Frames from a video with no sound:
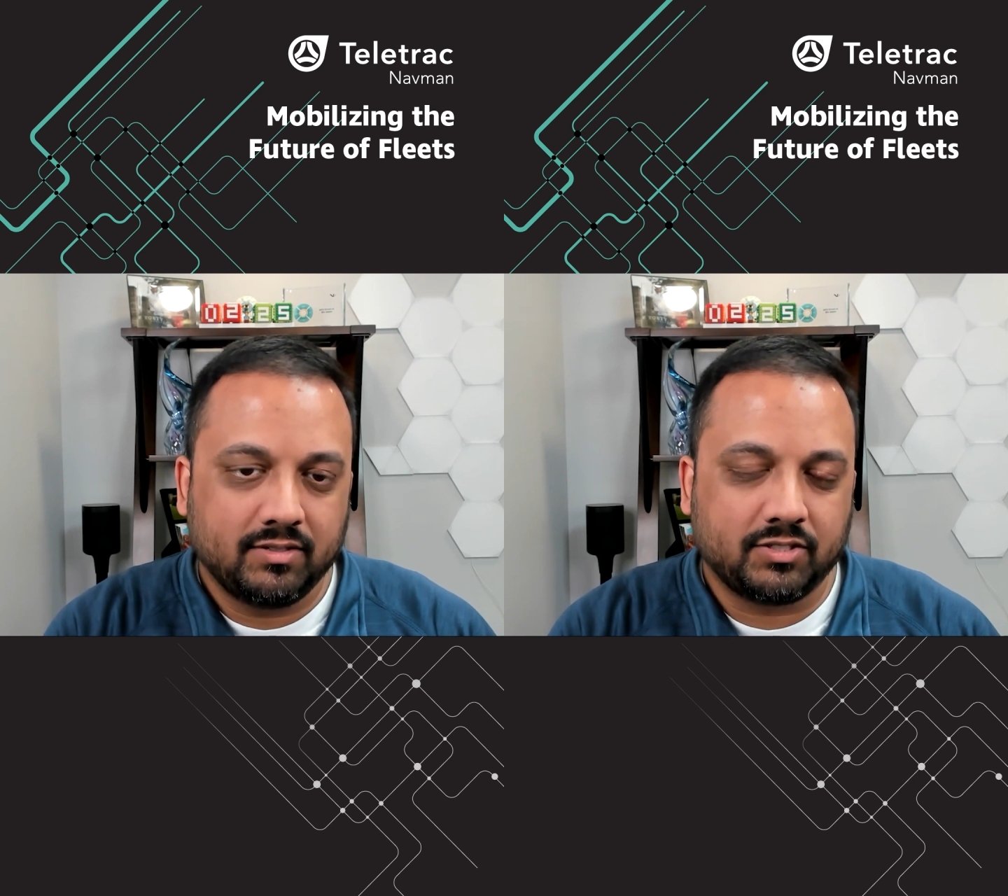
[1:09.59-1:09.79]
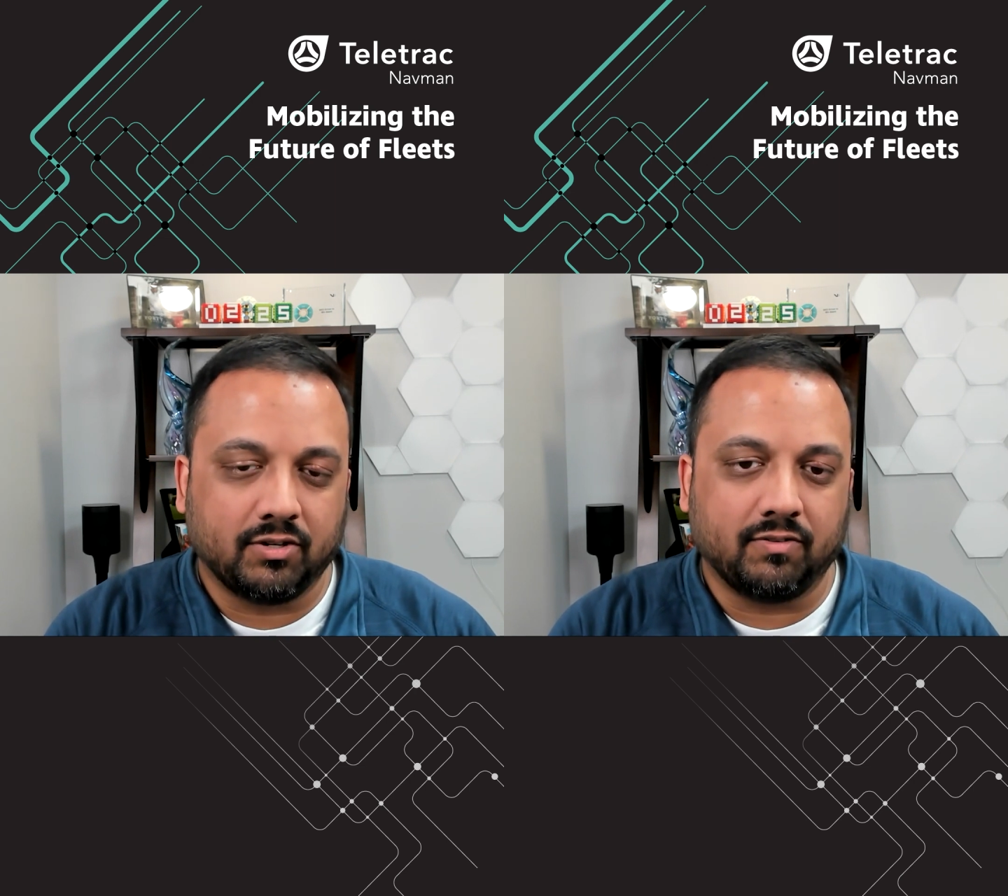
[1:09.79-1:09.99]

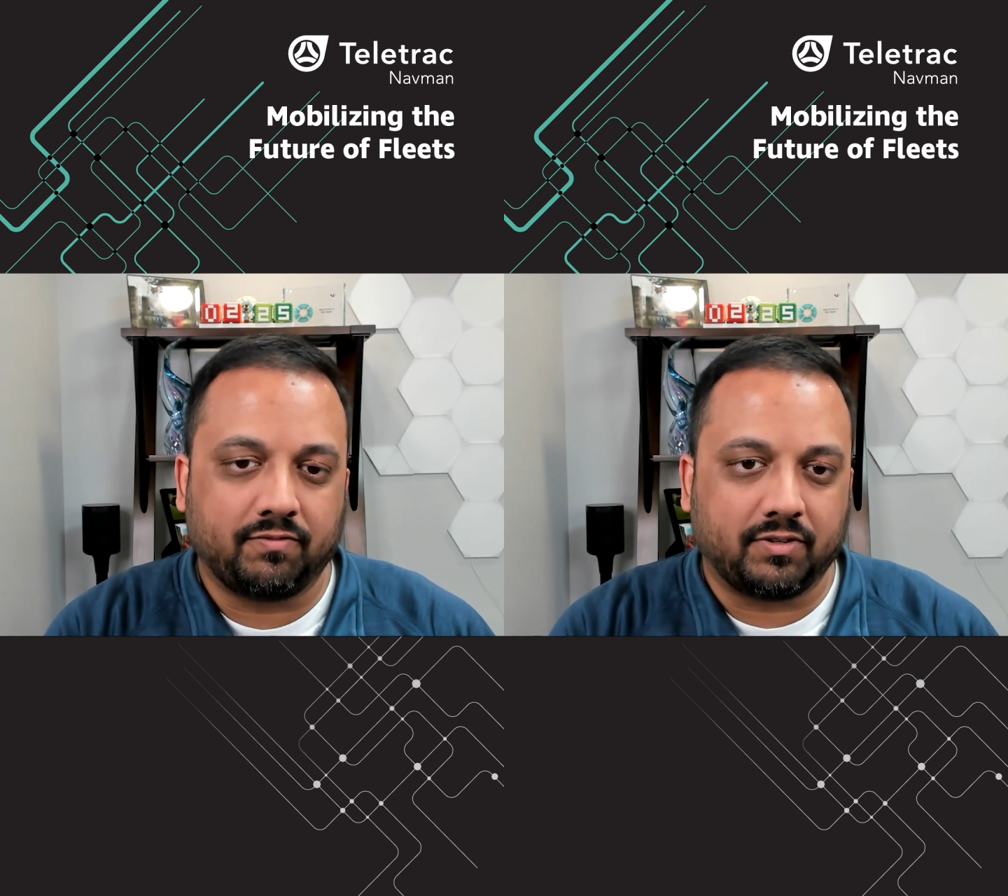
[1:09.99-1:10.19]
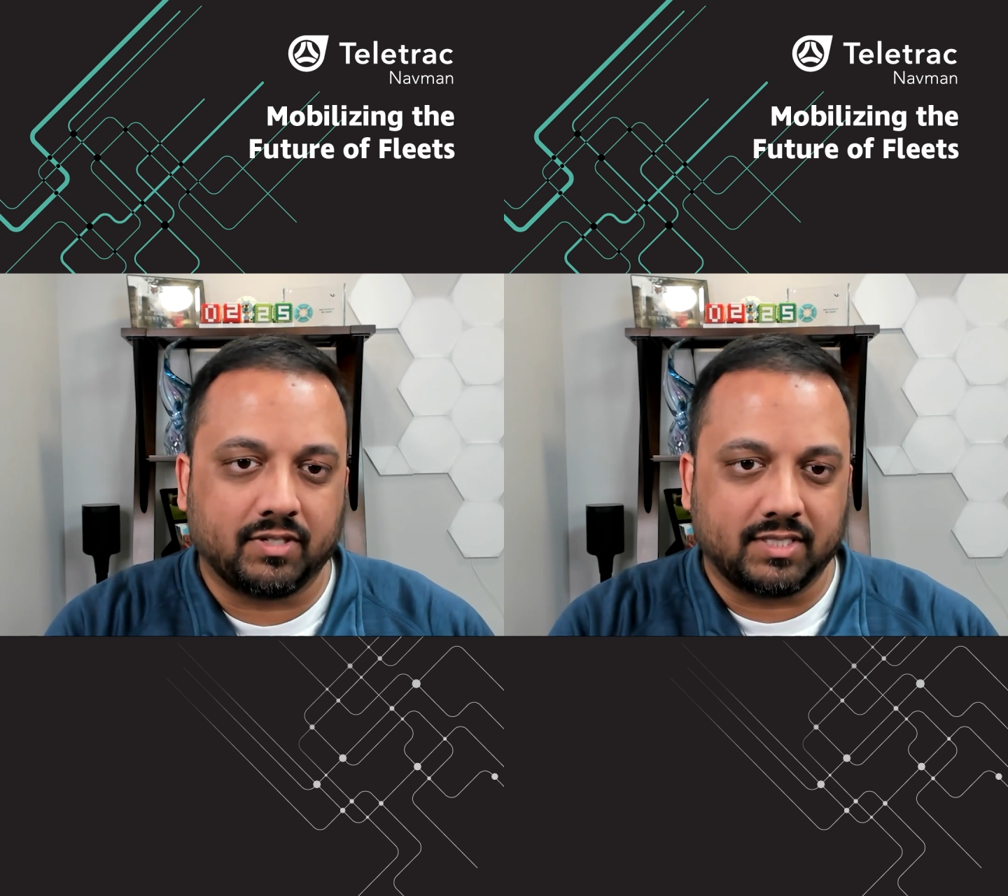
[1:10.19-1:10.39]
So,
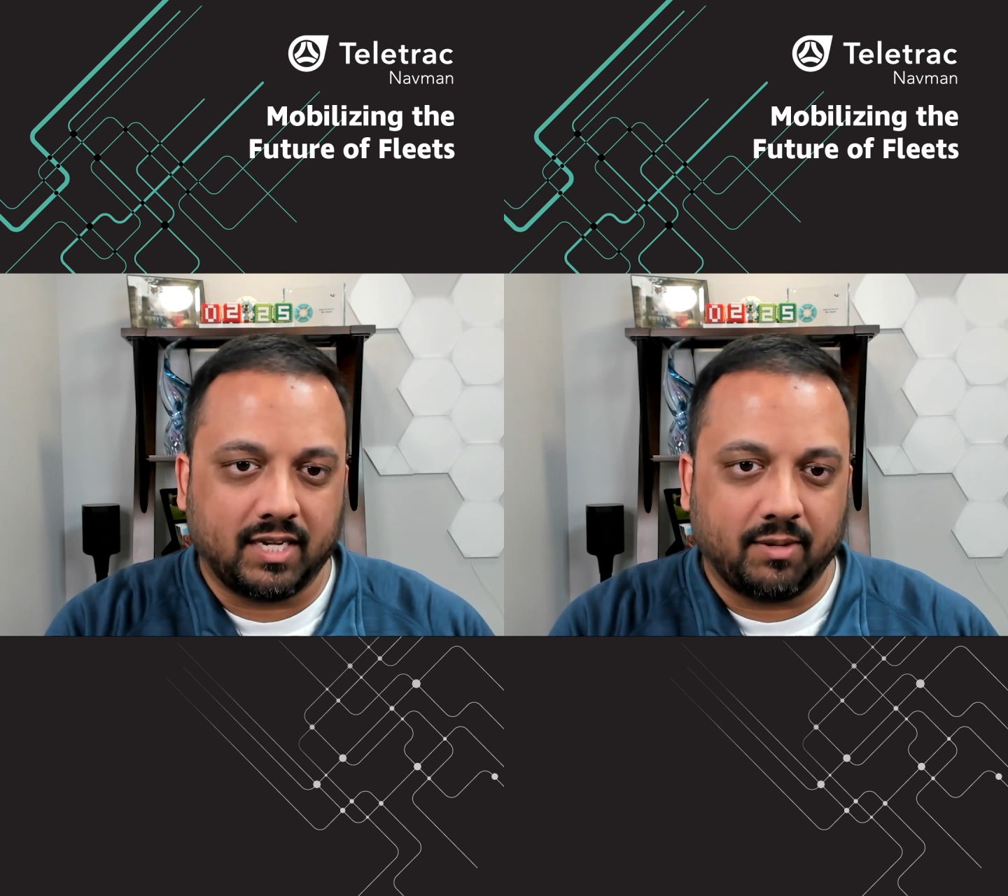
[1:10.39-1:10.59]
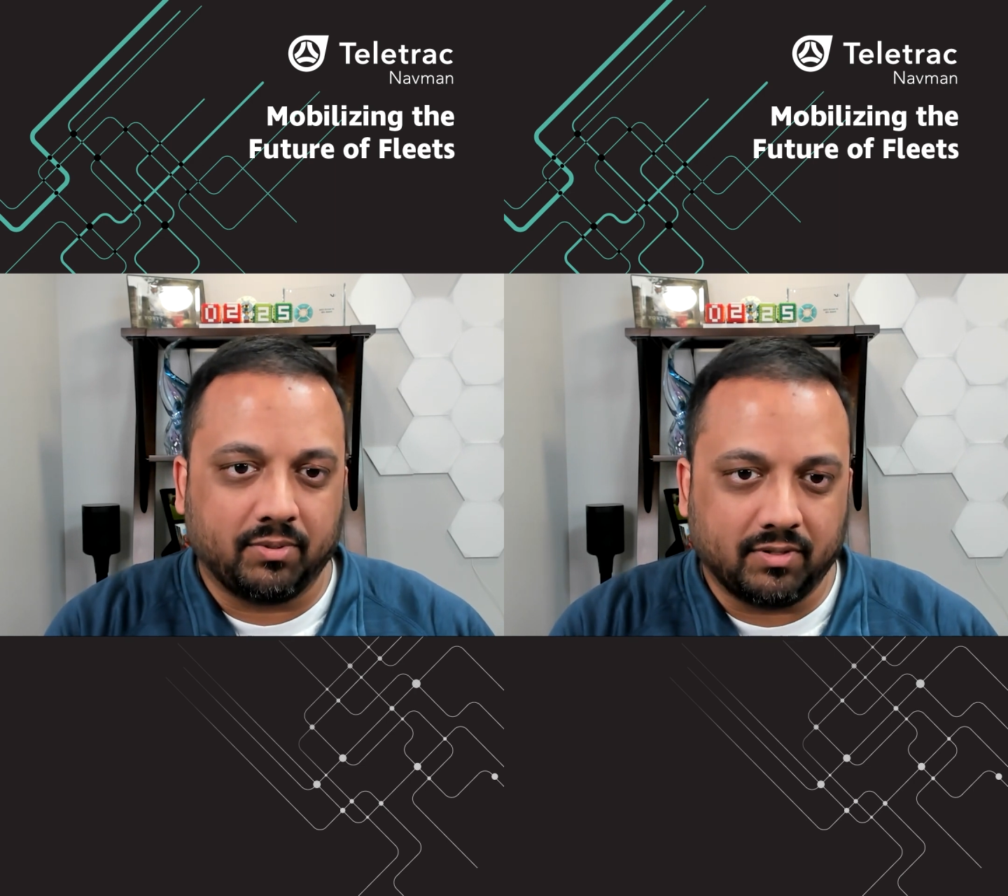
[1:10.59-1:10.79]
for
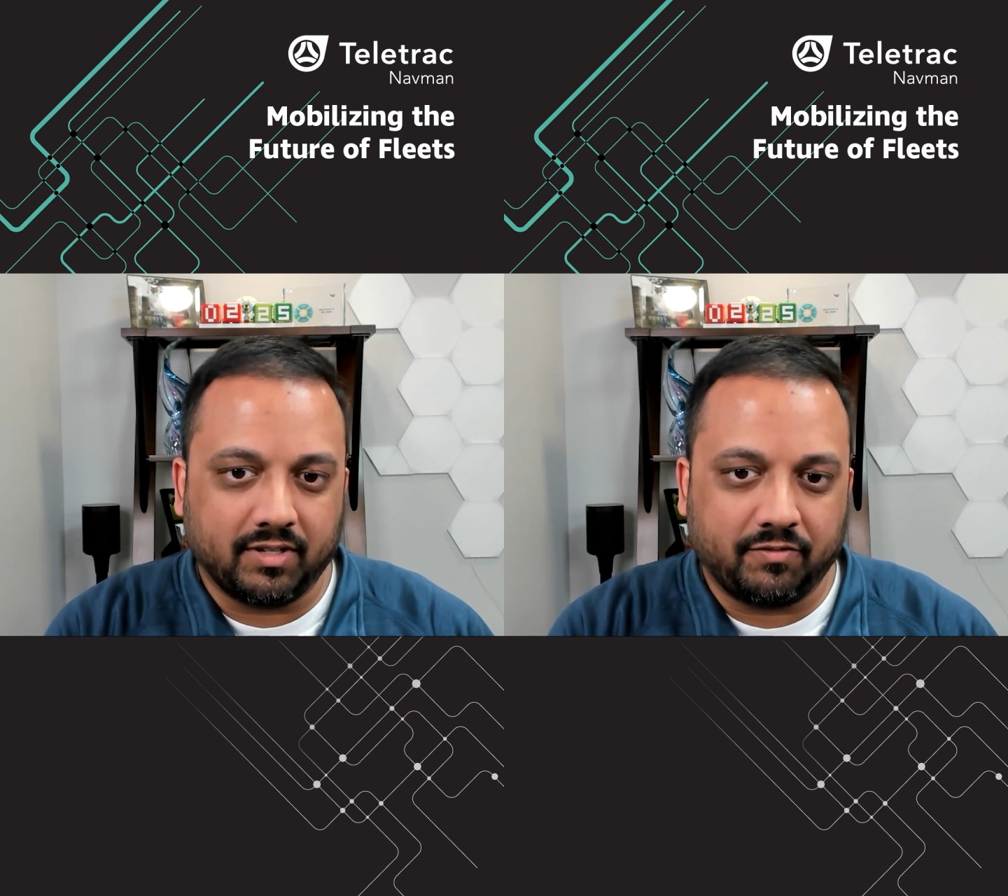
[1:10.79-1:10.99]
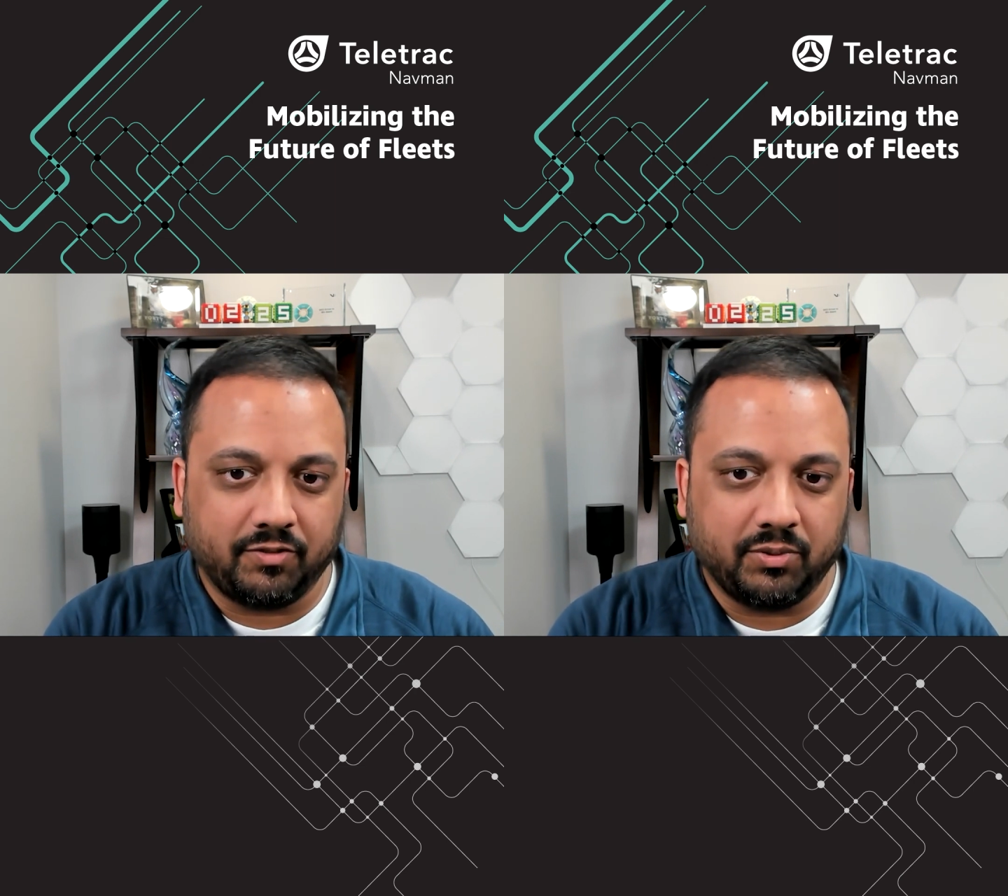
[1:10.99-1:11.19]
example,
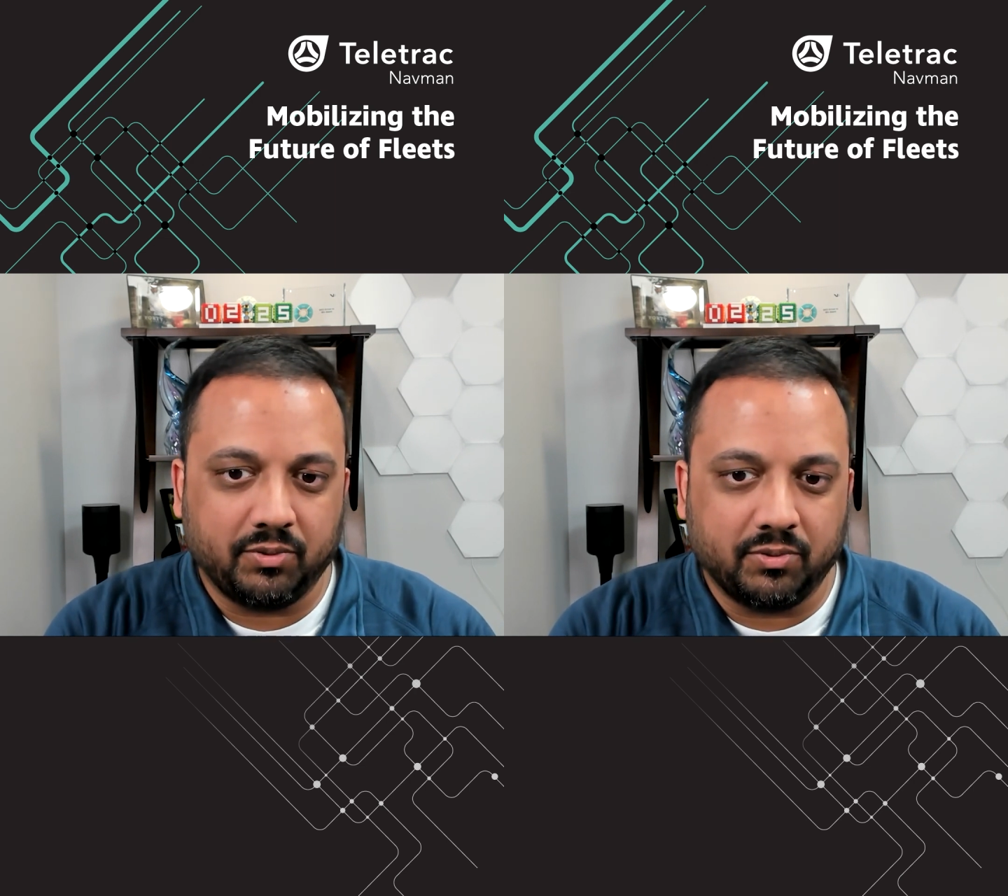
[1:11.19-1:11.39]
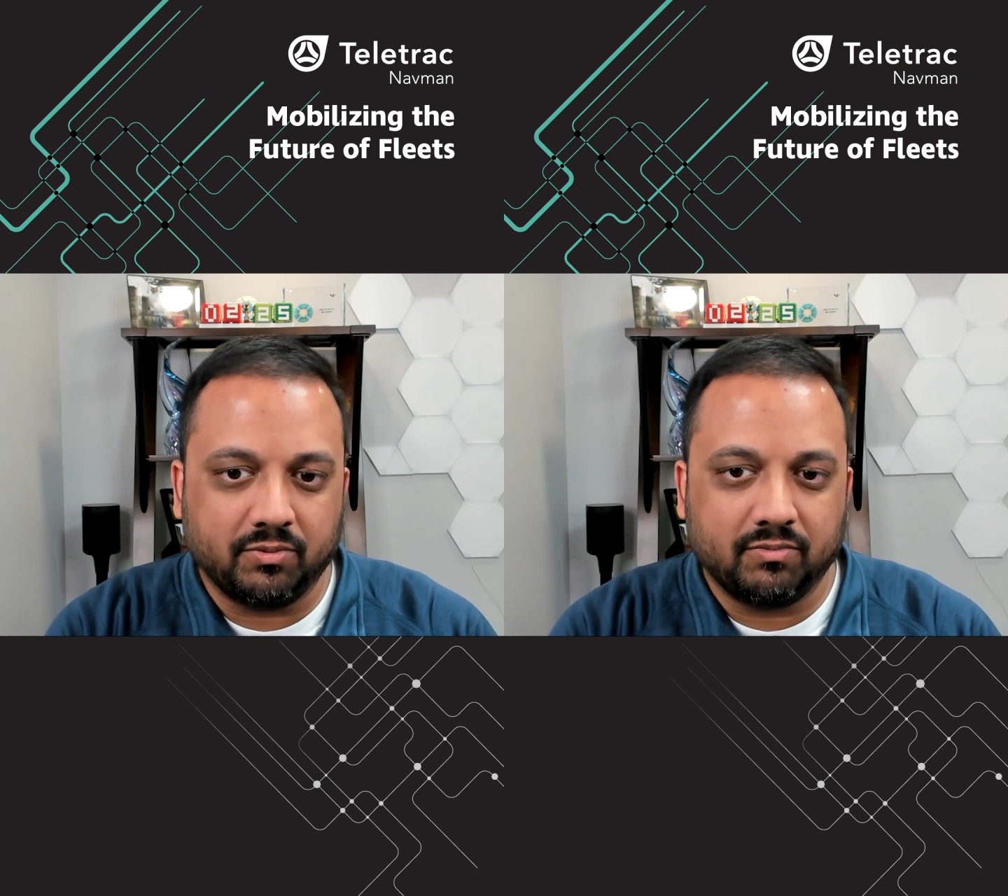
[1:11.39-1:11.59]
if
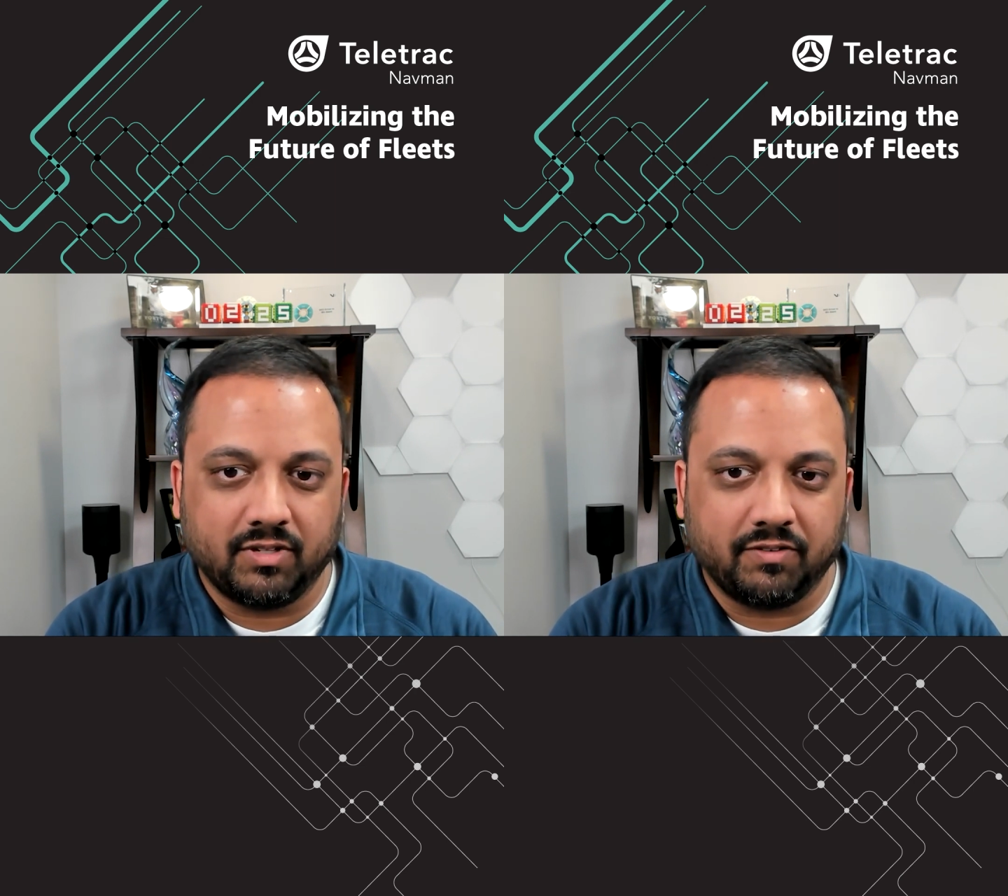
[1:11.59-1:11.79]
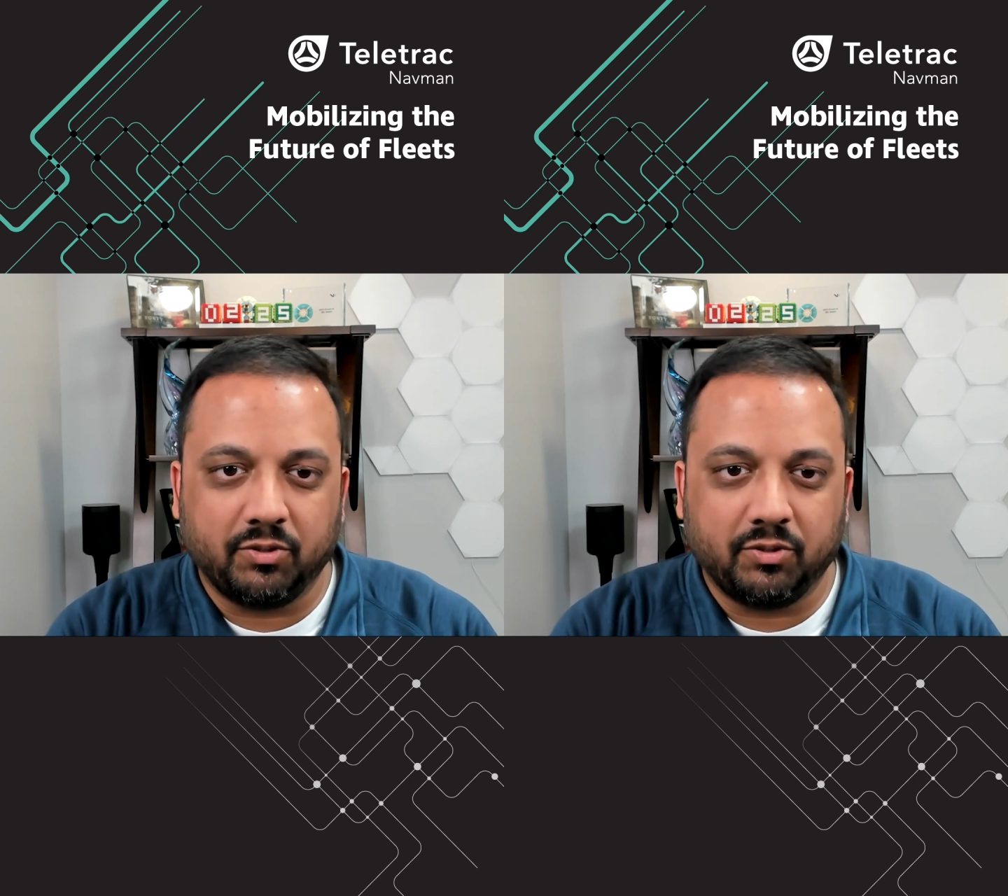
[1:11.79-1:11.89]
you